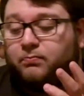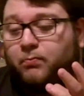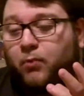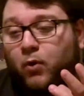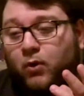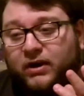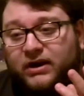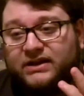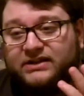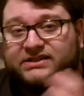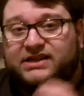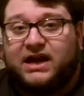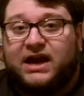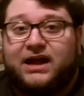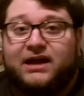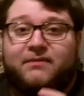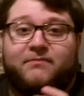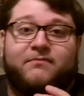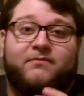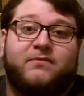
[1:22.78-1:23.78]
point in
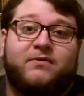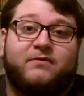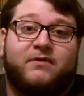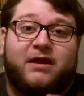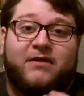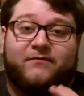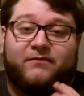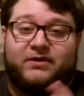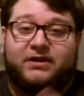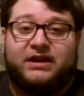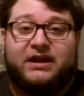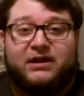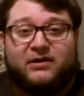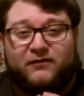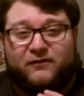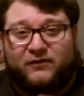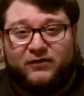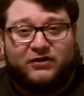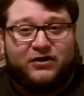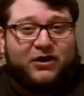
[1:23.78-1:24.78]
time every
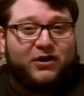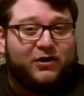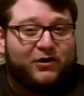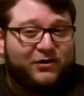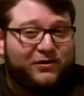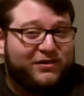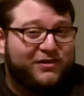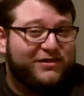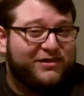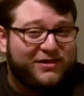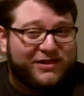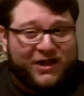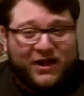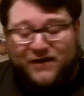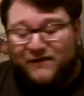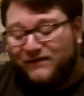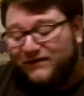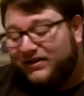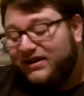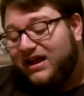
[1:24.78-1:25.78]
year for nerds and
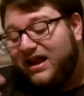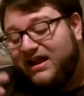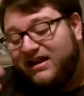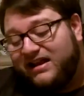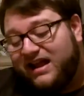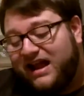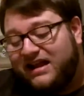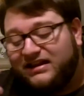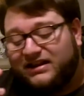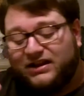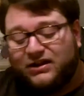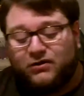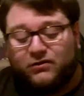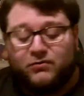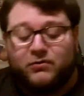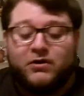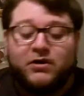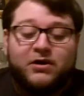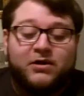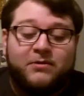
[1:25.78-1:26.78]
stuff, and
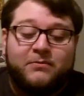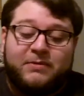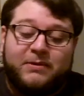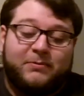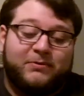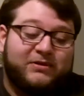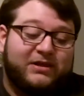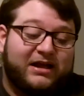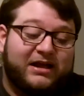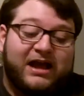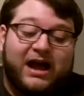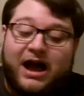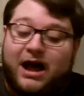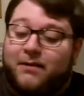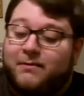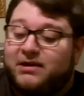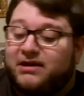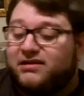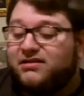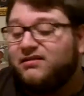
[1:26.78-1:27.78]
people like
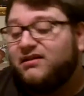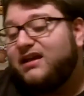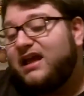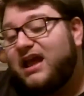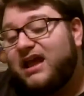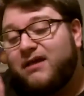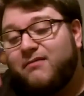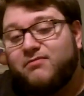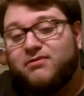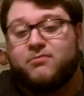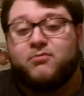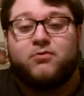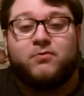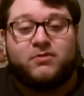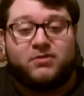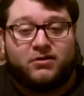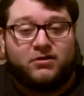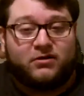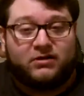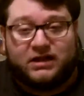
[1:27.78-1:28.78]
comics and games and
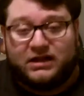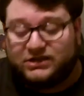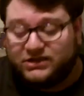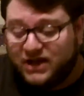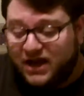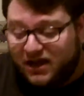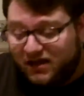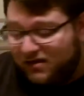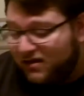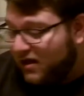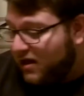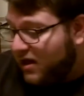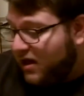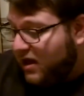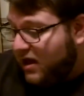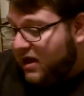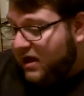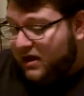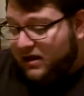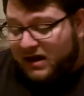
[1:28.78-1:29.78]
movies and all that jazz.
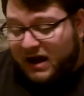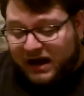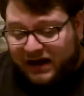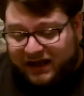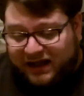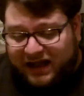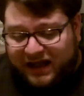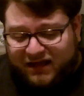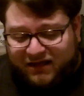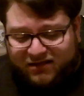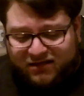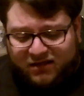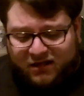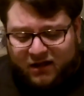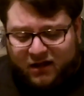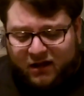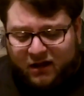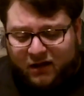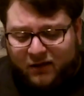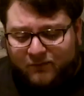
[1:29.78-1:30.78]
In any
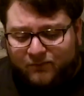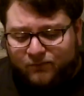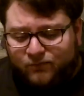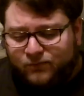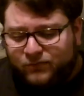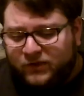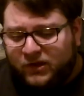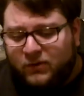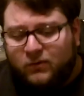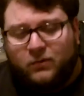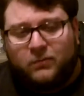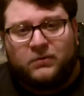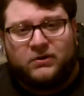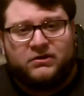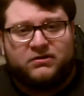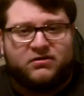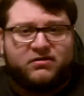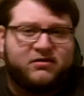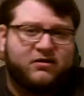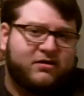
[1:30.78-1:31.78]
case, I'm going
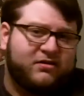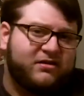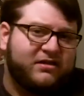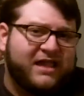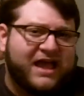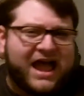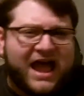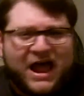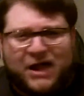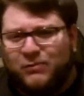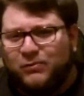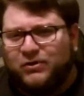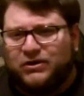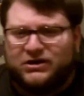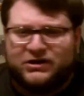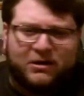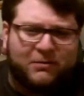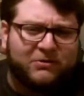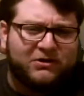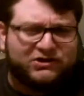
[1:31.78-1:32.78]
to discuss that. I'm
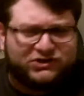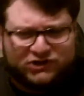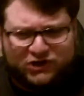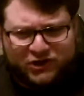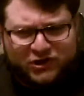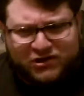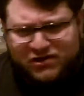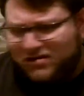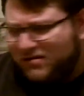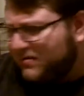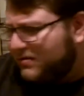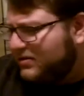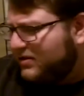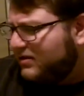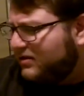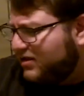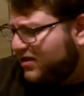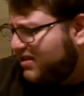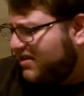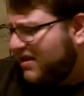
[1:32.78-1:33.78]
going to show you some of
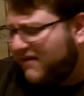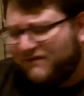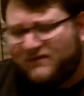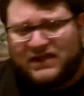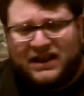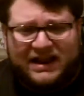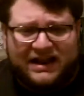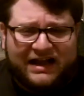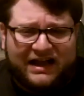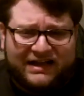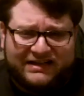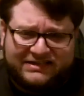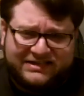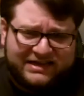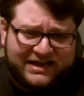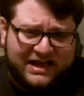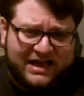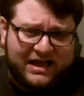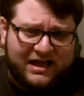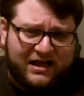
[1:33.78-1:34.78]
the stuff that I got
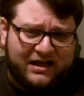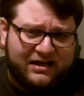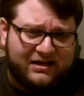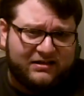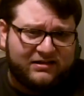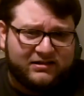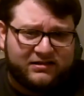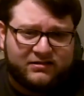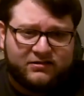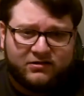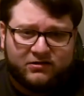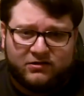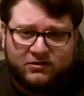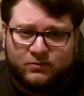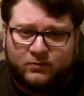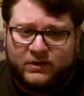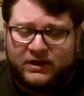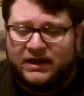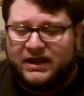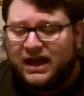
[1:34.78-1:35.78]
today
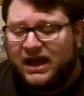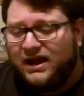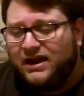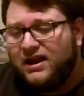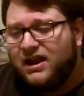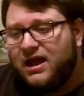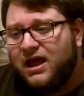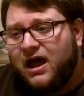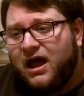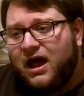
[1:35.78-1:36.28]
during the weekend.